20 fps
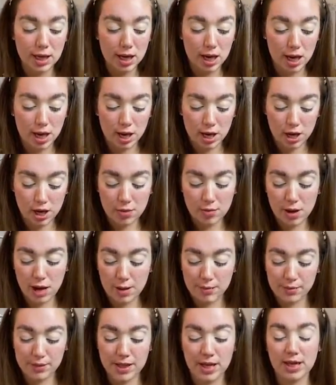
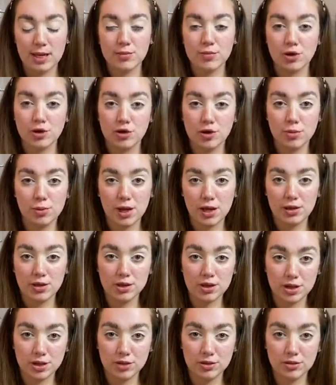and then I'm going to apply the
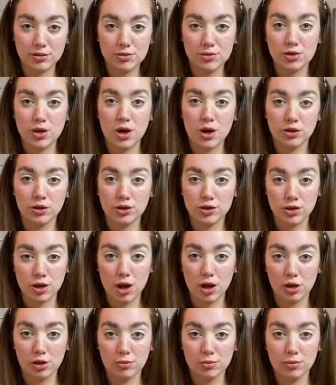shadows on the
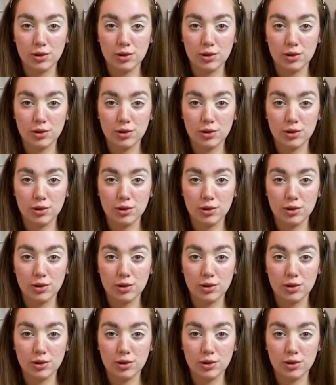top.